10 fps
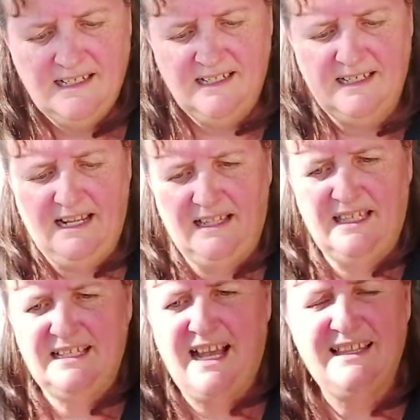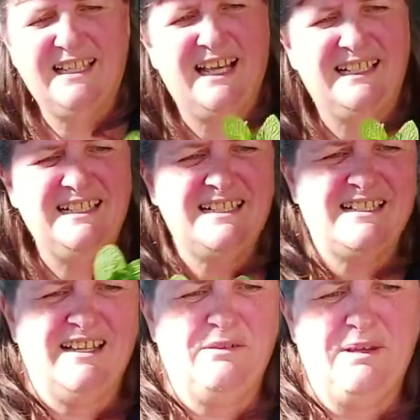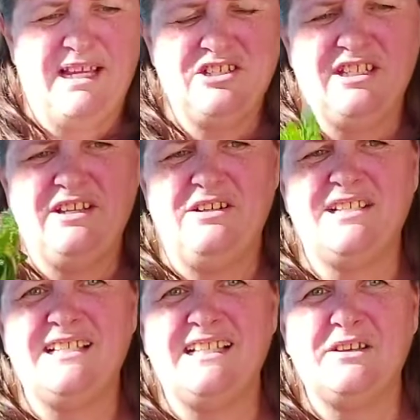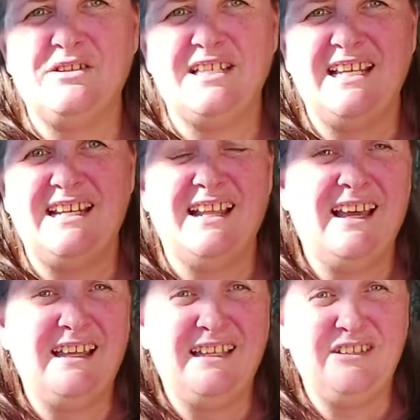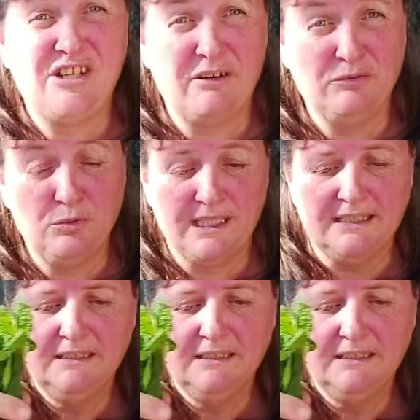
Now these other cuttings, I'm actually going to stick those in a jar of water.